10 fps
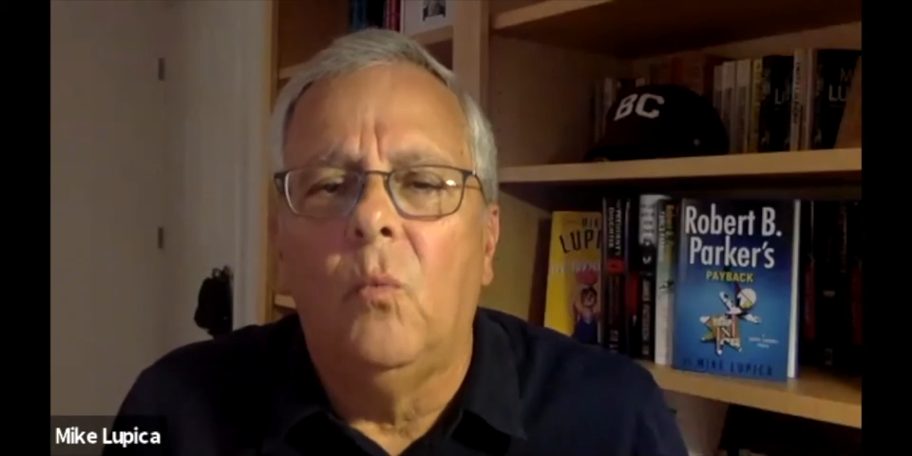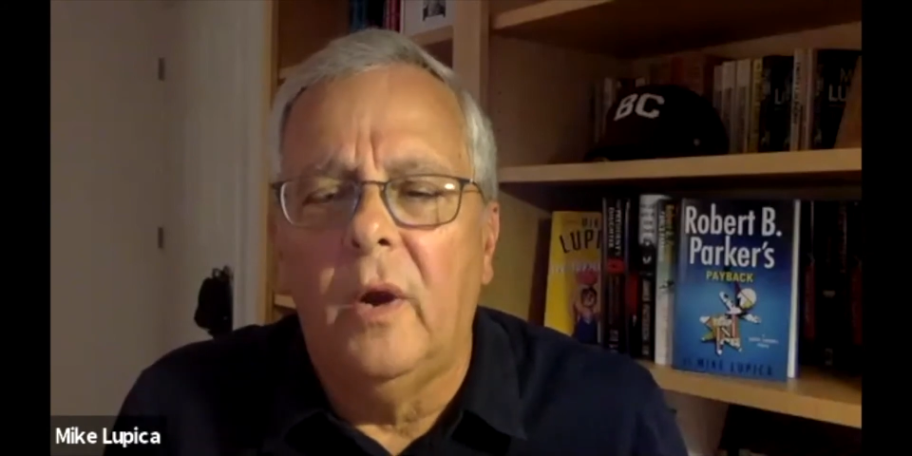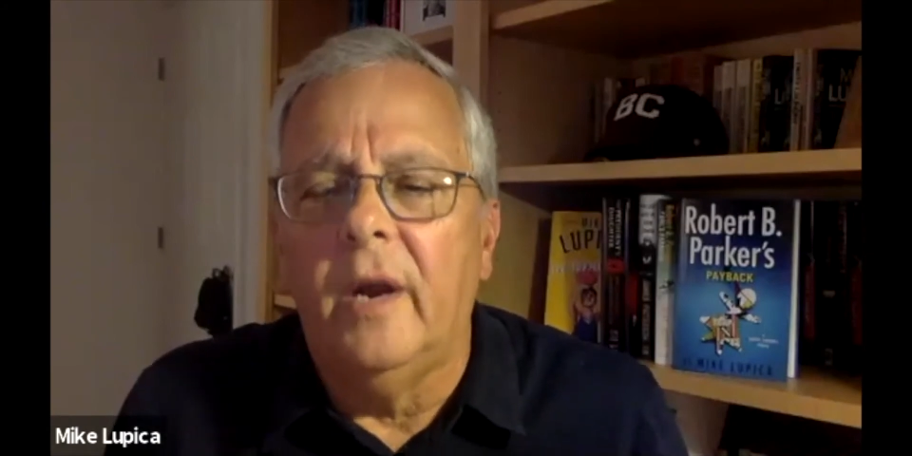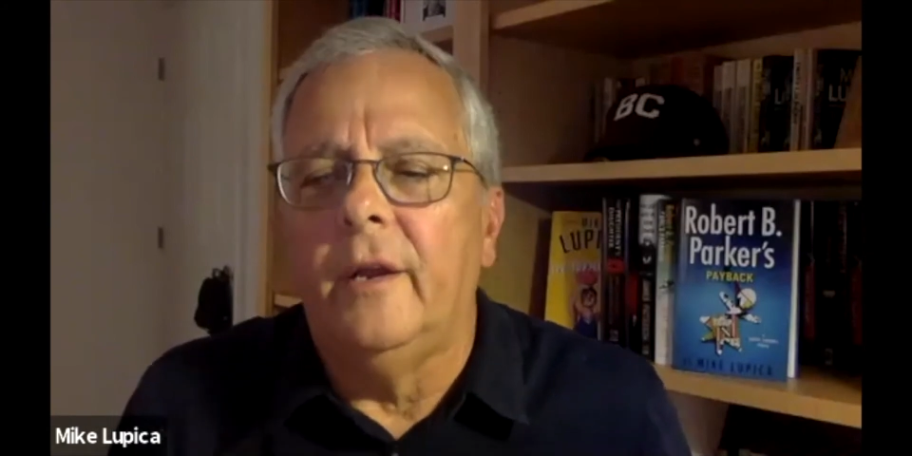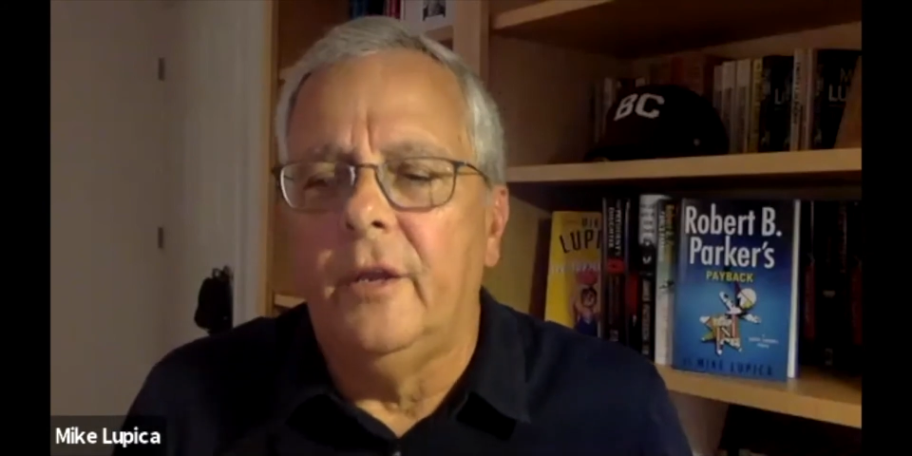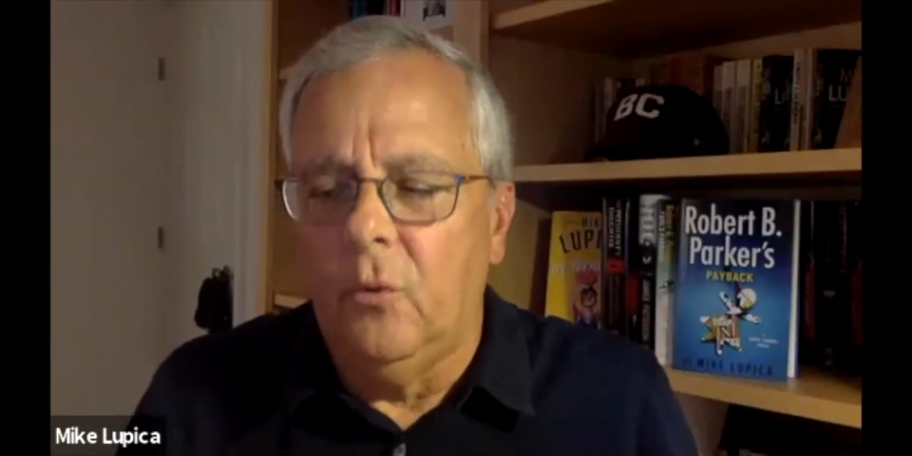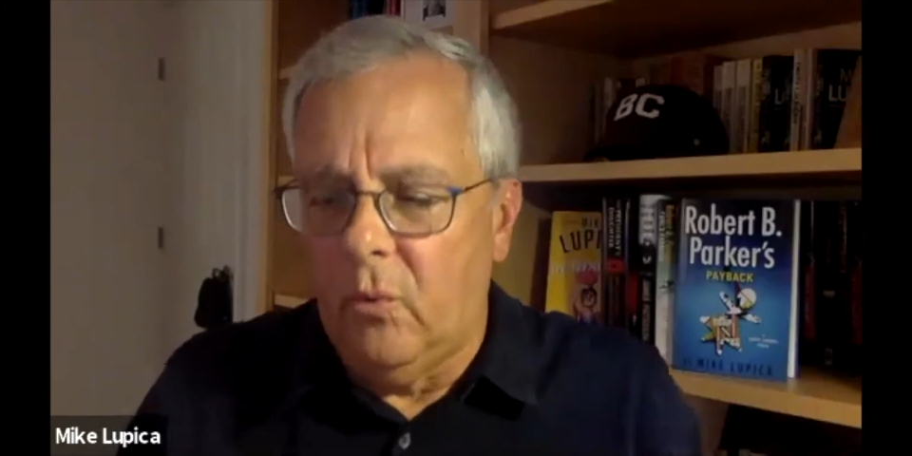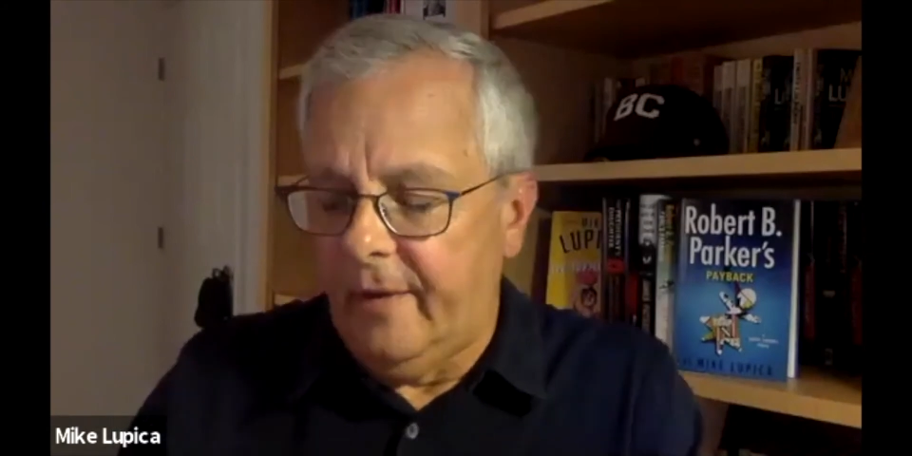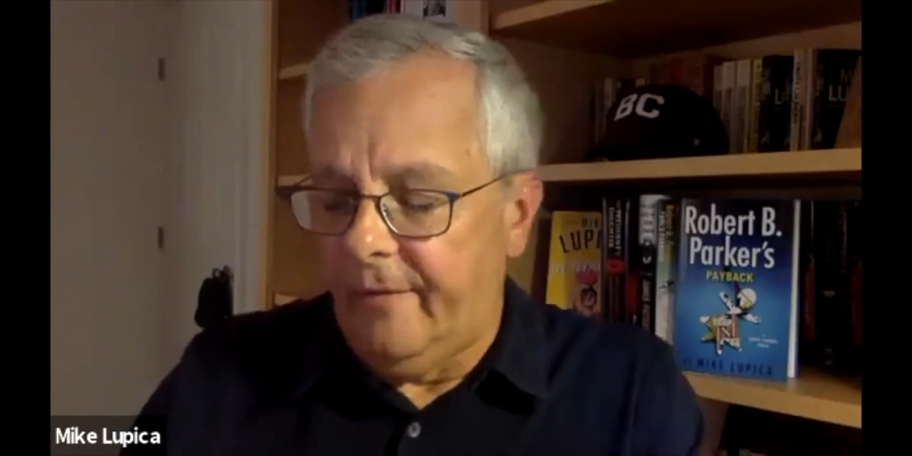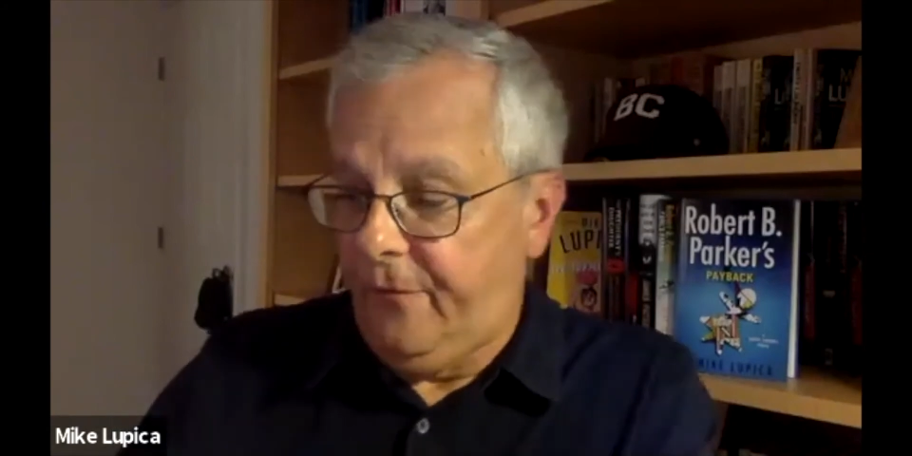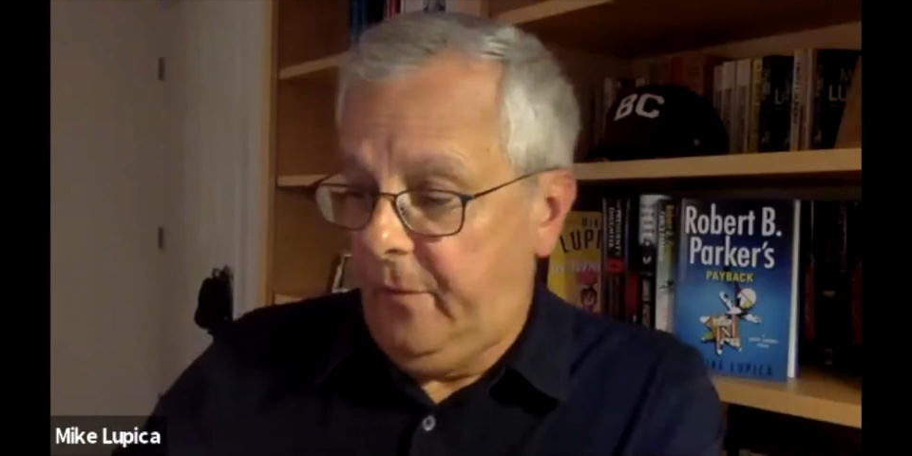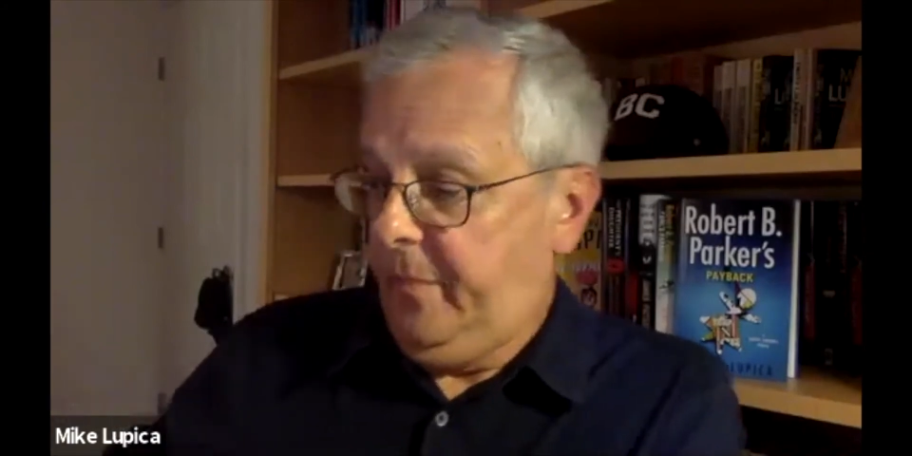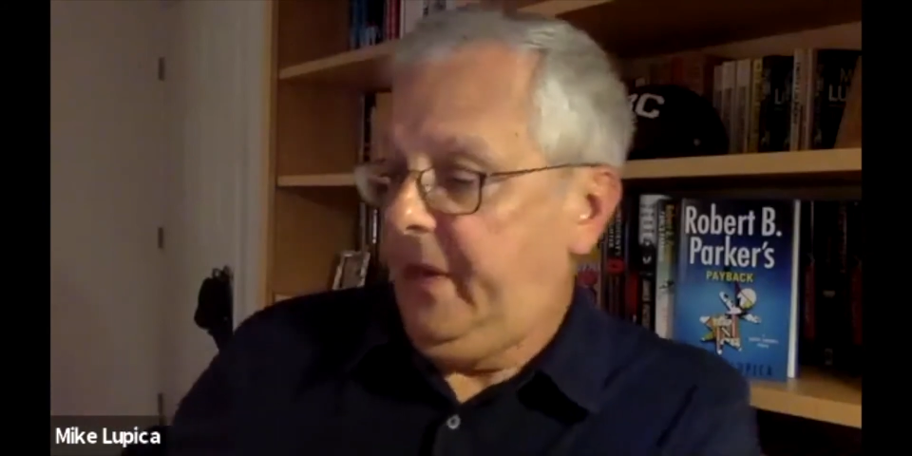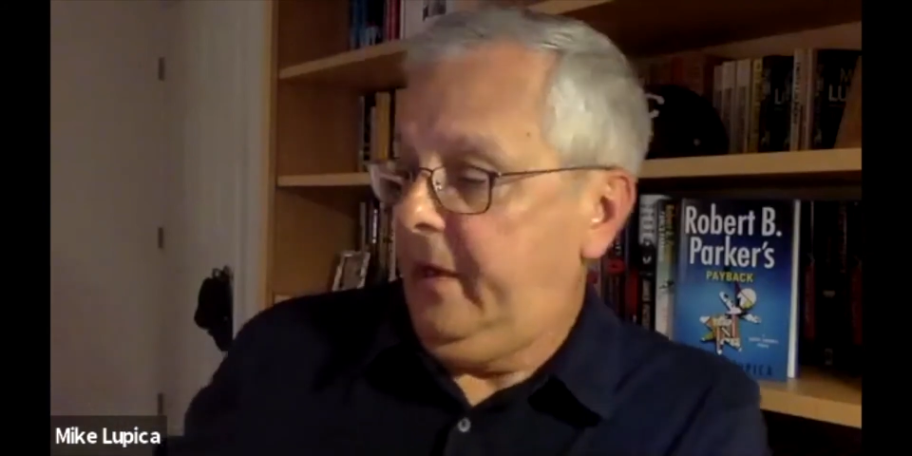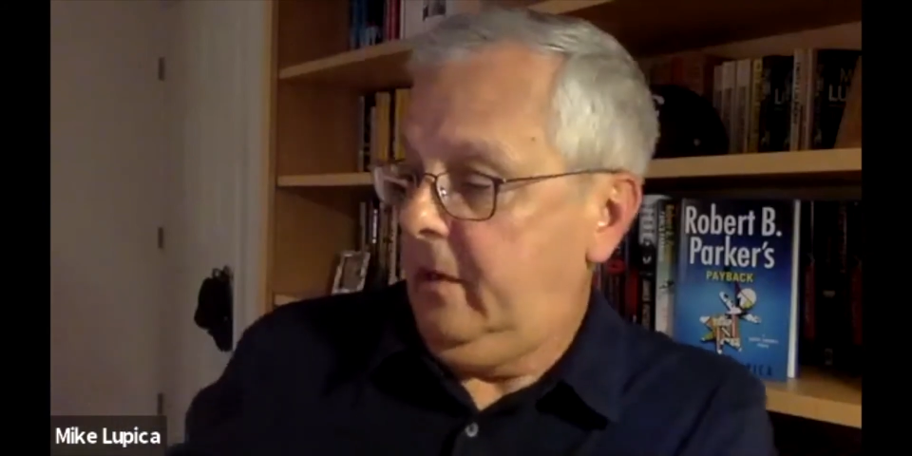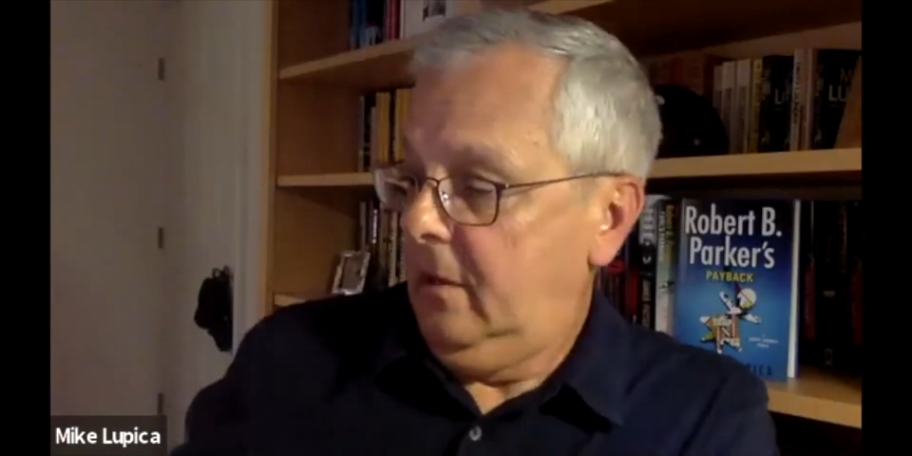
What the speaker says: where you went from being